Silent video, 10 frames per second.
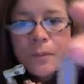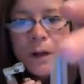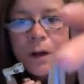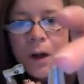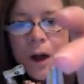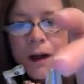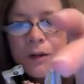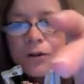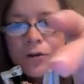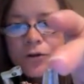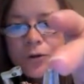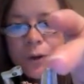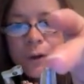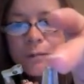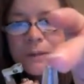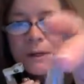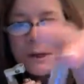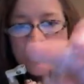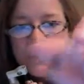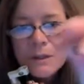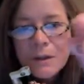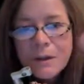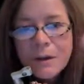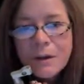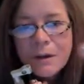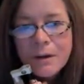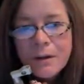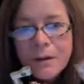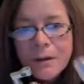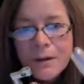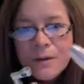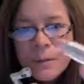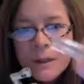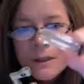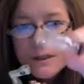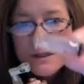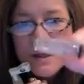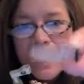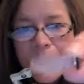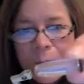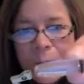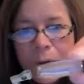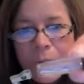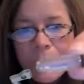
glass drip tips. This one is tapered.